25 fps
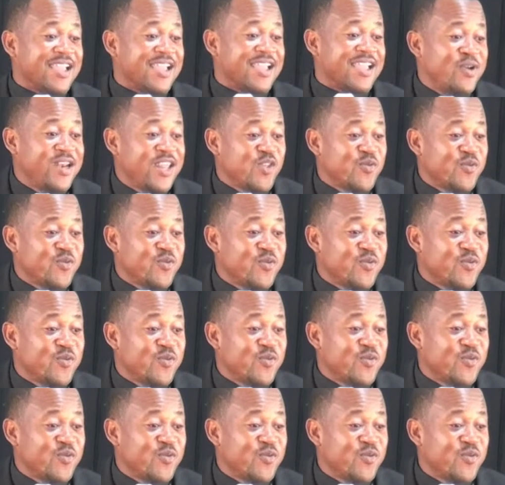police will
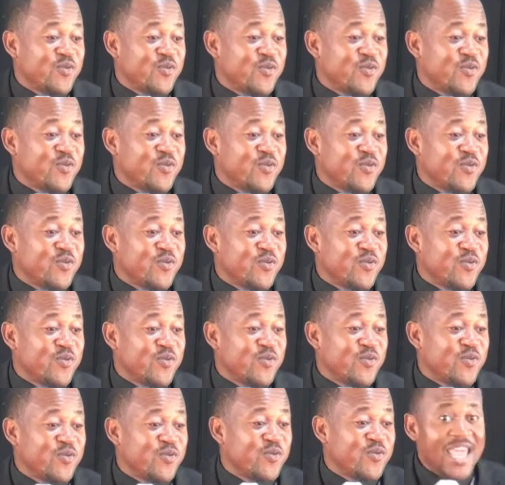intervene. intervene.
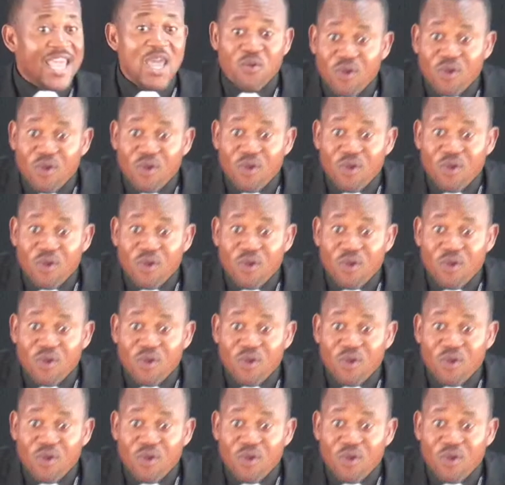He won't,